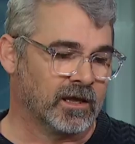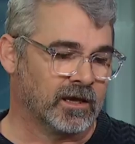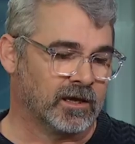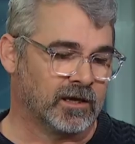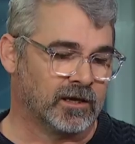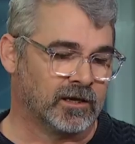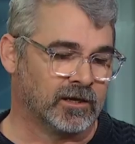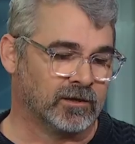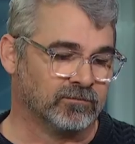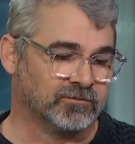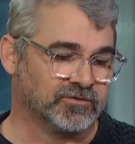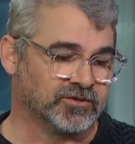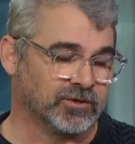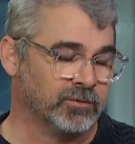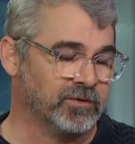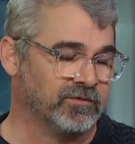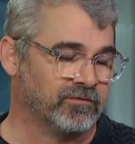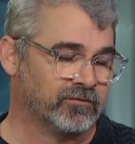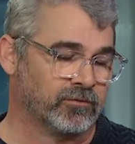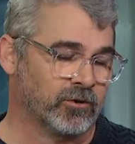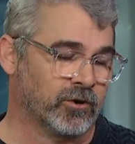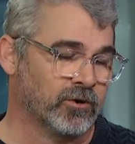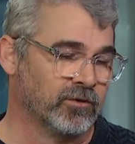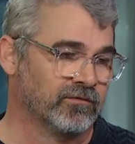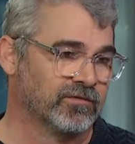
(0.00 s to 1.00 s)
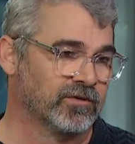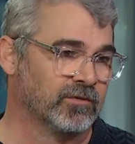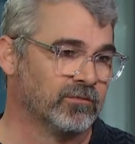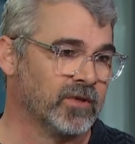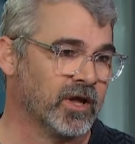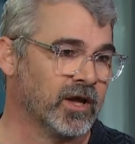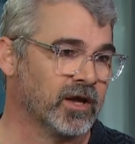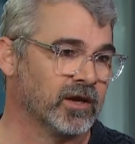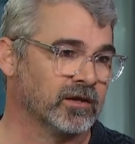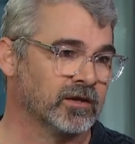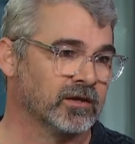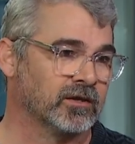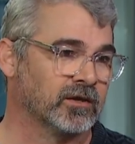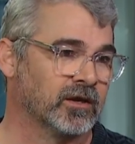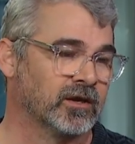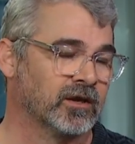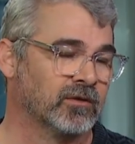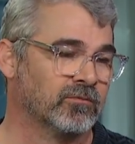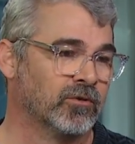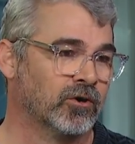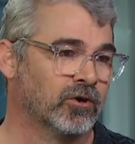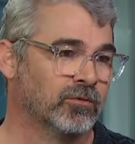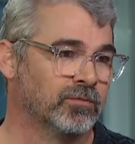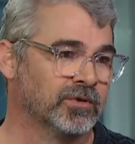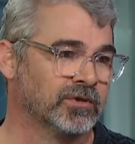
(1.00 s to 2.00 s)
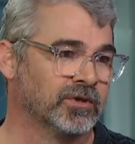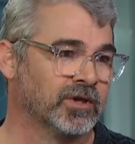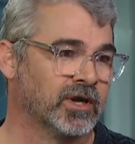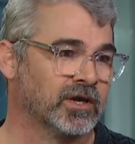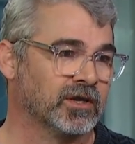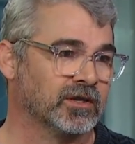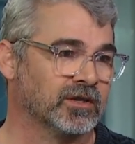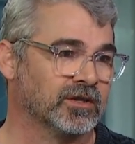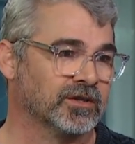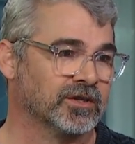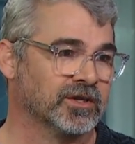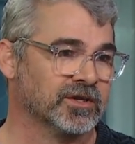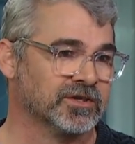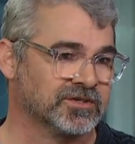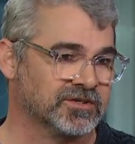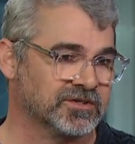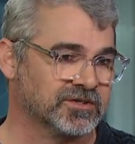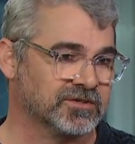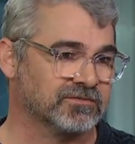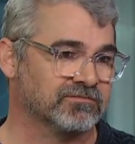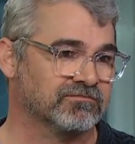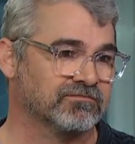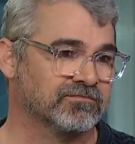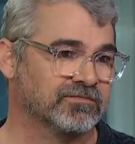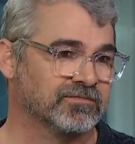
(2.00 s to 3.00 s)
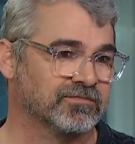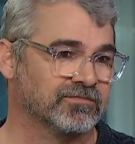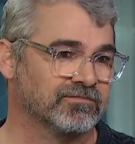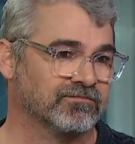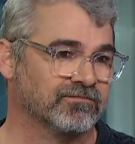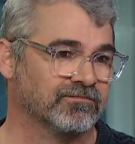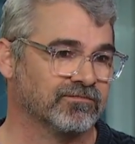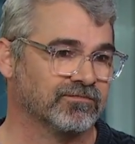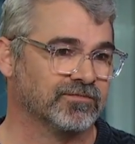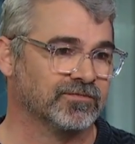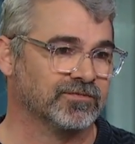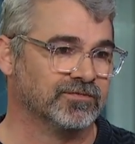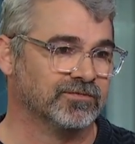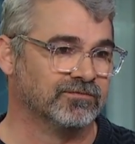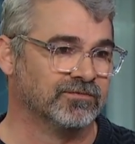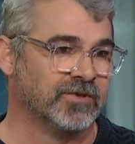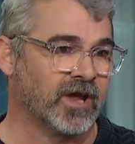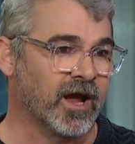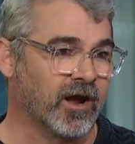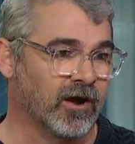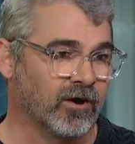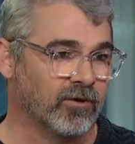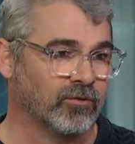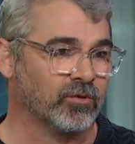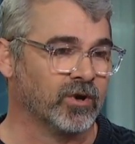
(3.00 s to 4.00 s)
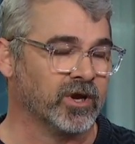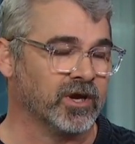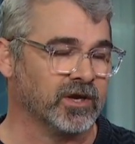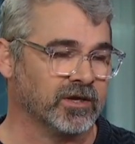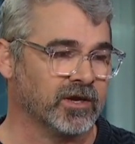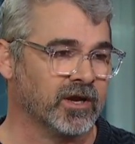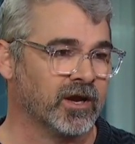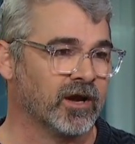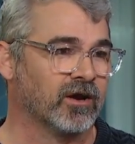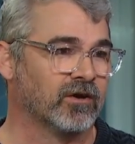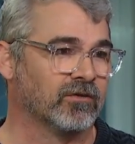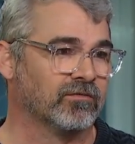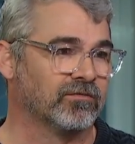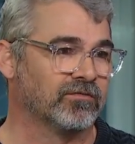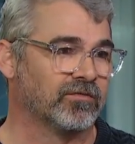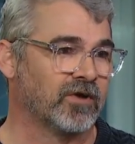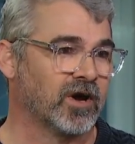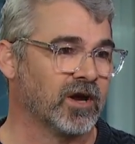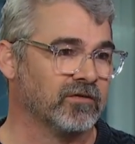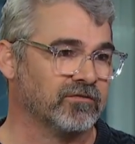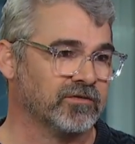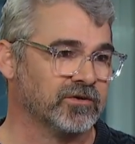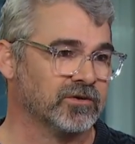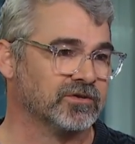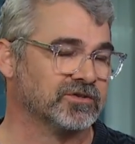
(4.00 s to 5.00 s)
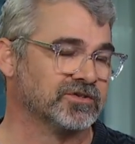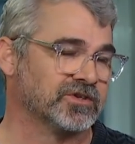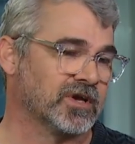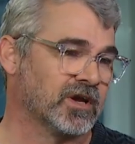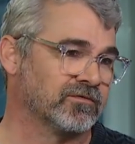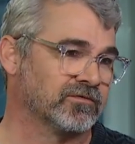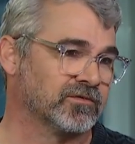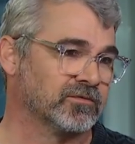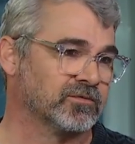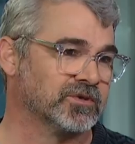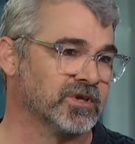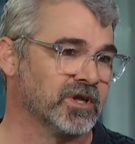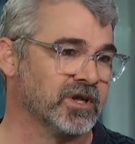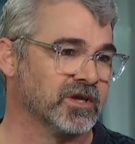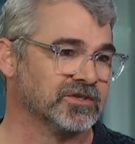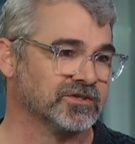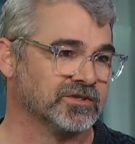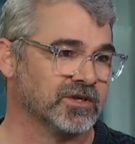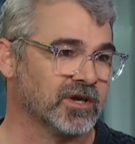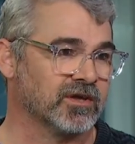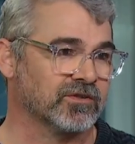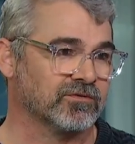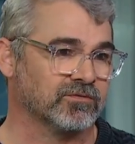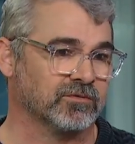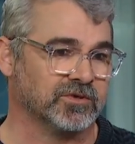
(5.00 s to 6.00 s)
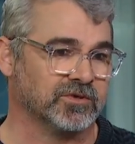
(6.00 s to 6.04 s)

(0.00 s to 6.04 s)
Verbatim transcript: Um, so we've grown from that, and, and I'm hoping that this now, right now, five years after Rehtaeh's death,